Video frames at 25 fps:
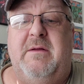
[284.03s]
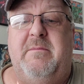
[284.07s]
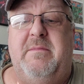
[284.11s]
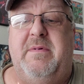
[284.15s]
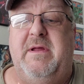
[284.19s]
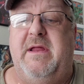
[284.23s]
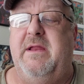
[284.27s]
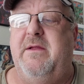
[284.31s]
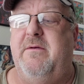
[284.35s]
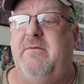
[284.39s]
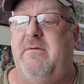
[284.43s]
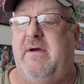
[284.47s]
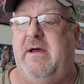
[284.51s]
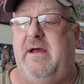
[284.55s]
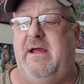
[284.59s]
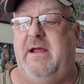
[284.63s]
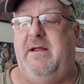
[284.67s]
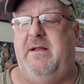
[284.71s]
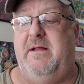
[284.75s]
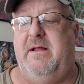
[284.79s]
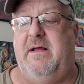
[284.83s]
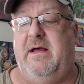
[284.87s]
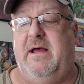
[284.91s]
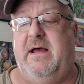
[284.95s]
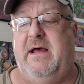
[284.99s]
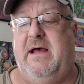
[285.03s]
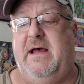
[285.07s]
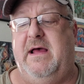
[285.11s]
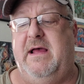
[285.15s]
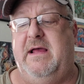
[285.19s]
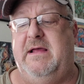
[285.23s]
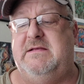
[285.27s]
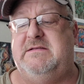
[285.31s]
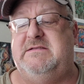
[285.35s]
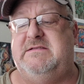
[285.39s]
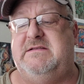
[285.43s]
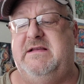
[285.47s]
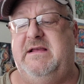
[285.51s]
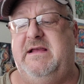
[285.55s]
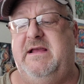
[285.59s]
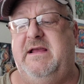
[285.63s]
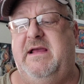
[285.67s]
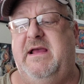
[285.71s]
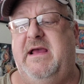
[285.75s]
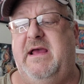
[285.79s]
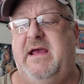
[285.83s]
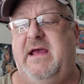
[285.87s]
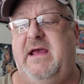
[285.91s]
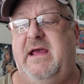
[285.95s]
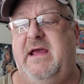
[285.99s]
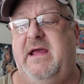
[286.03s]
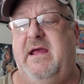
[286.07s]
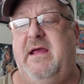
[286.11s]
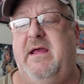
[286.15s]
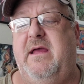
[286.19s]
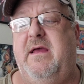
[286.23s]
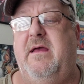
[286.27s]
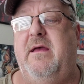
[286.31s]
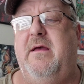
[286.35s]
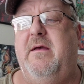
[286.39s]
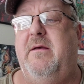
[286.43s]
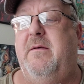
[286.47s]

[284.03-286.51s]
But anyway, I see